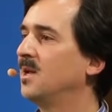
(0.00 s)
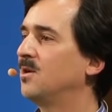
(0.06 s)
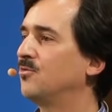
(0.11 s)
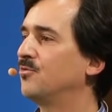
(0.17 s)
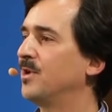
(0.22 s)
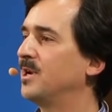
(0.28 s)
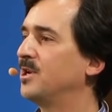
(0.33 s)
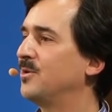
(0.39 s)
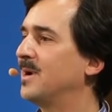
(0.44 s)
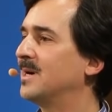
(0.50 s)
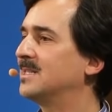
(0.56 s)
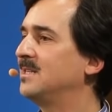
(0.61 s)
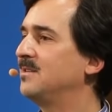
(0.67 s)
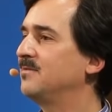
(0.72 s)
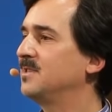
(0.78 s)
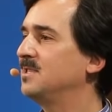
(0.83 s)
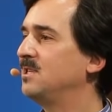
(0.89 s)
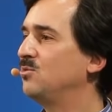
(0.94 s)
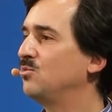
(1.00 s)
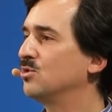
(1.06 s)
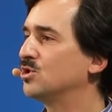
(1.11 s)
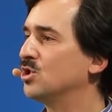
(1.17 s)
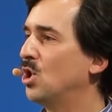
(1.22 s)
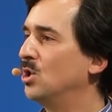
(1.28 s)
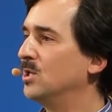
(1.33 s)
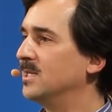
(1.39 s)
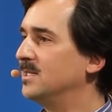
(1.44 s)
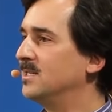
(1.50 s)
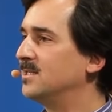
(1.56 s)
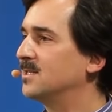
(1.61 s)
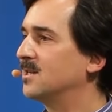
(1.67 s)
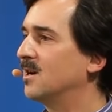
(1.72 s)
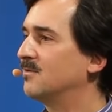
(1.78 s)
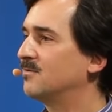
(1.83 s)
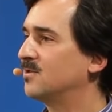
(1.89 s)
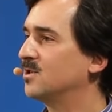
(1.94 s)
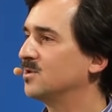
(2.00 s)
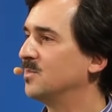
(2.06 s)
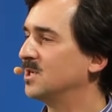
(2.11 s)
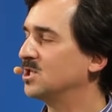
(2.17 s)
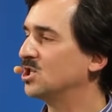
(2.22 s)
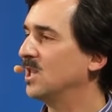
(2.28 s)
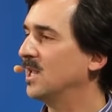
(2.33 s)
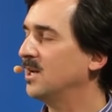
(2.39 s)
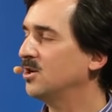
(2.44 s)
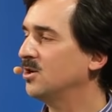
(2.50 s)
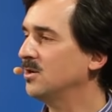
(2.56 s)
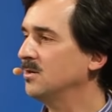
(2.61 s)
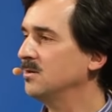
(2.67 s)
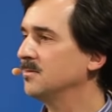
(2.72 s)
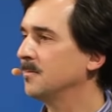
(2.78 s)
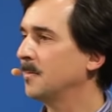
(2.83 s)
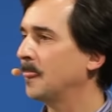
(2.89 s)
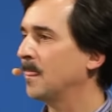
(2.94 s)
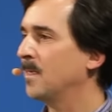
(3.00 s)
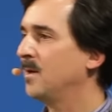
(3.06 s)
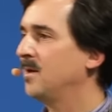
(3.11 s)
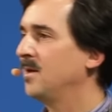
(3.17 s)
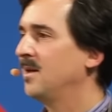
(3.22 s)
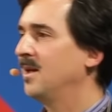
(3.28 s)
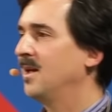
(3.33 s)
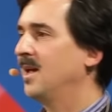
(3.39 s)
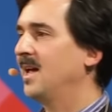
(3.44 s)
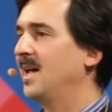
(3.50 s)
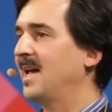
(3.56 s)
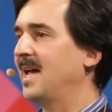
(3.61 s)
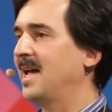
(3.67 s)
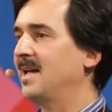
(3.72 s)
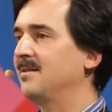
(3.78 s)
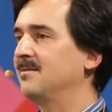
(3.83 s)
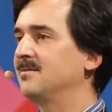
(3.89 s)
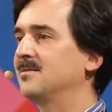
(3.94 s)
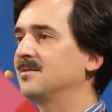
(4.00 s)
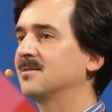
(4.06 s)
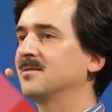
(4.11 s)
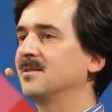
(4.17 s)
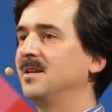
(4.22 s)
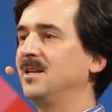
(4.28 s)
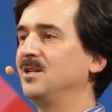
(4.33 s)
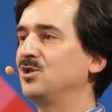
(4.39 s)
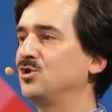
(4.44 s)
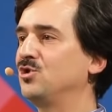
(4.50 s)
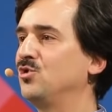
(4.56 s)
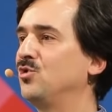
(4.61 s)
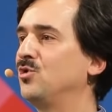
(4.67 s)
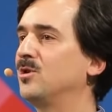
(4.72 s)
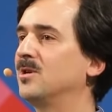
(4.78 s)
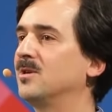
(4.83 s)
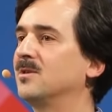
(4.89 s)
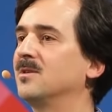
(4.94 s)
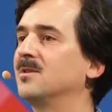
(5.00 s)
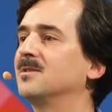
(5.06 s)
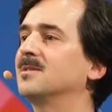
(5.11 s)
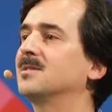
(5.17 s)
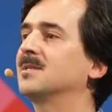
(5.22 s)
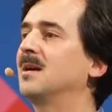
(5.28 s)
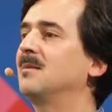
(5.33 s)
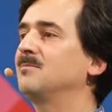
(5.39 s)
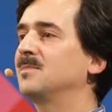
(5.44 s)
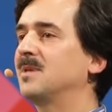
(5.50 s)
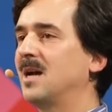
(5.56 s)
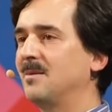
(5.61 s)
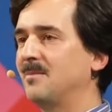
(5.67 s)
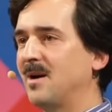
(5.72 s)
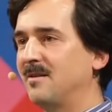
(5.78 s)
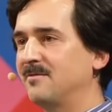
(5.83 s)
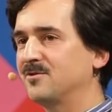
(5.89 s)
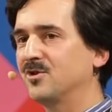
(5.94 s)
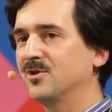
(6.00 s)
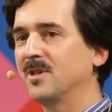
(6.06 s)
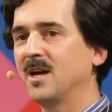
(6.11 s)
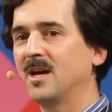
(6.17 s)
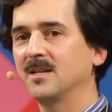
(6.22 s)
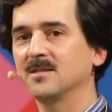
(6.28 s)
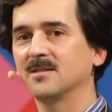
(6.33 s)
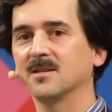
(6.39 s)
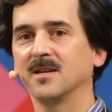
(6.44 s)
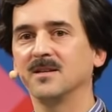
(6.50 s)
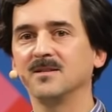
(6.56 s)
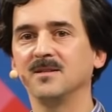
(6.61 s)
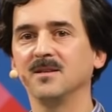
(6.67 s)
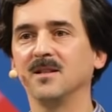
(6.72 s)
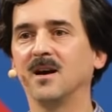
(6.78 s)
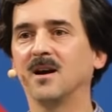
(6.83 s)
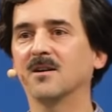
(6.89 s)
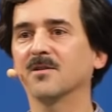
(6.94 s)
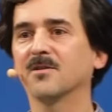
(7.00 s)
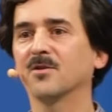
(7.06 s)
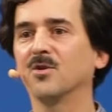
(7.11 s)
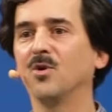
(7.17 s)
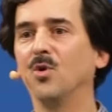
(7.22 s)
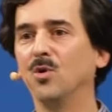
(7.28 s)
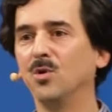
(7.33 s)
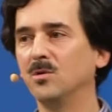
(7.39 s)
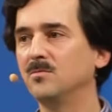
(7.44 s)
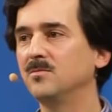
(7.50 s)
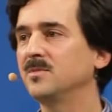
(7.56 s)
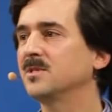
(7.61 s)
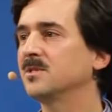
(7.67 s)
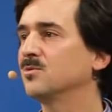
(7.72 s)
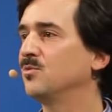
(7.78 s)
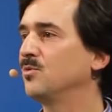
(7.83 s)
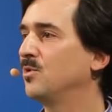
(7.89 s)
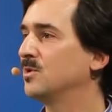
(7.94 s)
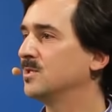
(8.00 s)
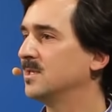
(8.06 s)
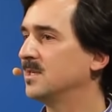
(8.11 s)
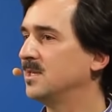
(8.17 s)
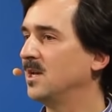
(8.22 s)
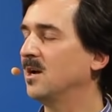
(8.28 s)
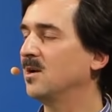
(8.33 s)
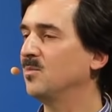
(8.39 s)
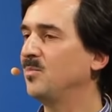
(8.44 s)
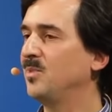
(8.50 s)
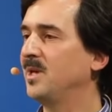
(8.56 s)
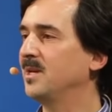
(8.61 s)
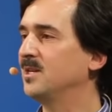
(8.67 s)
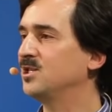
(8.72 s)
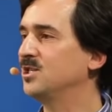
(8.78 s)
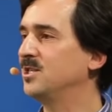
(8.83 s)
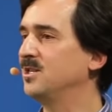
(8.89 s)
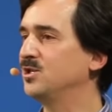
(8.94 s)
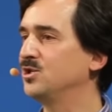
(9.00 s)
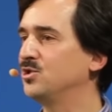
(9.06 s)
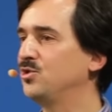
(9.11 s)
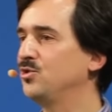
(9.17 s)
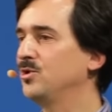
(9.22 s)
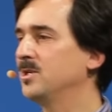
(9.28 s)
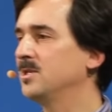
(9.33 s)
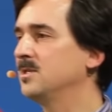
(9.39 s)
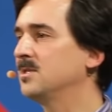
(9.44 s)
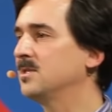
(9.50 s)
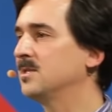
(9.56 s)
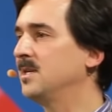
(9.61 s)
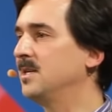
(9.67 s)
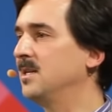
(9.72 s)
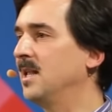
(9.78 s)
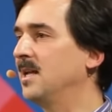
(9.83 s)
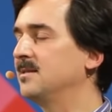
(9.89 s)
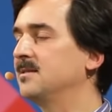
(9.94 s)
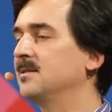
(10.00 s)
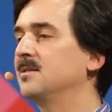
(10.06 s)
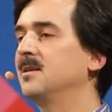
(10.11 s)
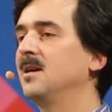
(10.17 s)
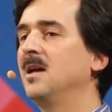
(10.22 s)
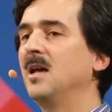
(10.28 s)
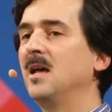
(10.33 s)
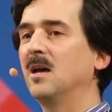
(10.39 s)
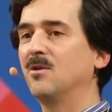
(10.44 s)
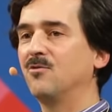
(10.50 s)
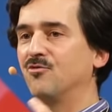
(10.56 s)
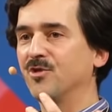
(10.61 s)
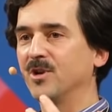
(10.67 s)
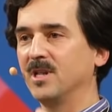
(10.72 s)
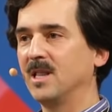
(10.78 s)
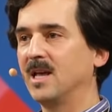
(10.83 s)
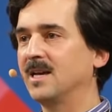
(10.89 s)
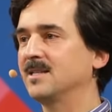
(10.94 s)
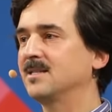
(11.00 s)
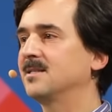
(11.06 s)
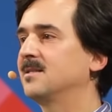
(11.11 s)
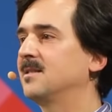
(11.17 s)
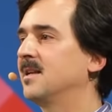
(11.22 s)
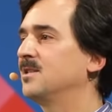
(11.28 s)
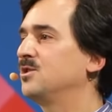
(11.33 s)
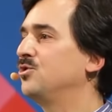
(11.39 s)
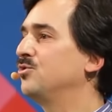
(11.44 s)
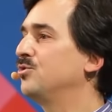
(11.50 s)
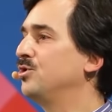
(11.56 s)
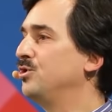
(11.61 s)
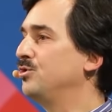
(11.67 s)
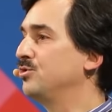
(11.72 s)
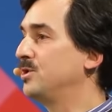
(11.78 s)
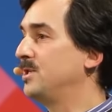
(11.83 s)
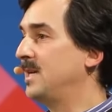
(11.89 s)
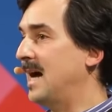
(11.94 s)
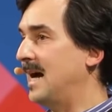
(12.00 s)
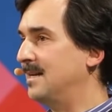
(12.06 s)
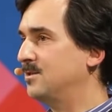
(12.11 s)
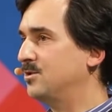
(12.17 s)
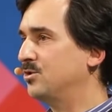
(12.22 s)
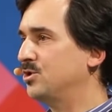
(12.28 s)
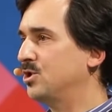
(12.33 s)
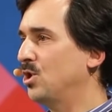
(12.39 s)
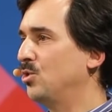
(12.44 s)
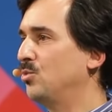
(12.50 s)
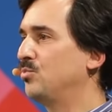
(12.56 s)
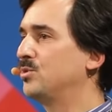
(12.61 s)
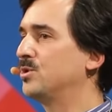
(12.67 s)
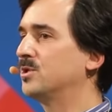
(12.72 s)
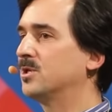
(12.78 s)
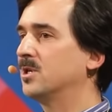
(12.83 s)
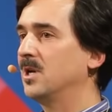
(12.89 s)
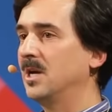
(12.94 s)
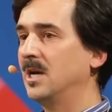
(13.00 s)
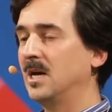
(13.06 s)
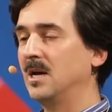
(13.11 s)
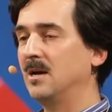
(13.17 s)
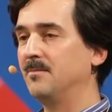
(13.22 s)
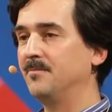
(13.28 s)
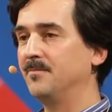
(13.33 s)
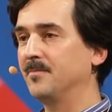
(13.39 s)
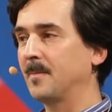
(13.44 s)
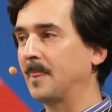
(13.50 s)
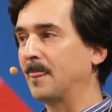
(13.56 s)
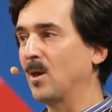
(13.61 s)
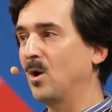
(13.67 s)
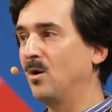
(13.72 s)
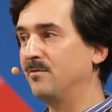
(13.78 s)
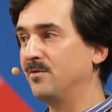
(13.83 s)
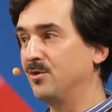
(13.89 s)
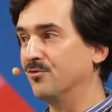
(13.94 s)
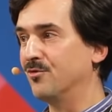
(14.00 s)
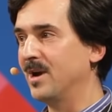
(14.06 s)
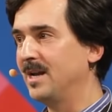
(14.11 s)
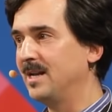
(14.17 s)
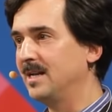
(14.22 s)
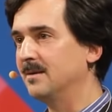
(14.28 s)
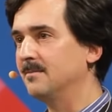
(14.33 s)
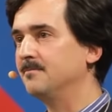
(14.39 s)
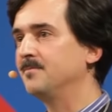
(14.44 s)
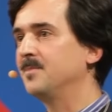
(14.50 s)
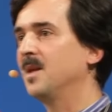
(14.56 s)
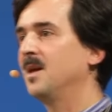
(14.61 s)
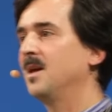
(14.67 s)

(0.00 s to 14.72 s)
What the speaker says: Radioactivity was only discovered much later, and it took some time after that until Arthur Holmes, who was a young PhD student in London, realized that you could use the isotopes of uranium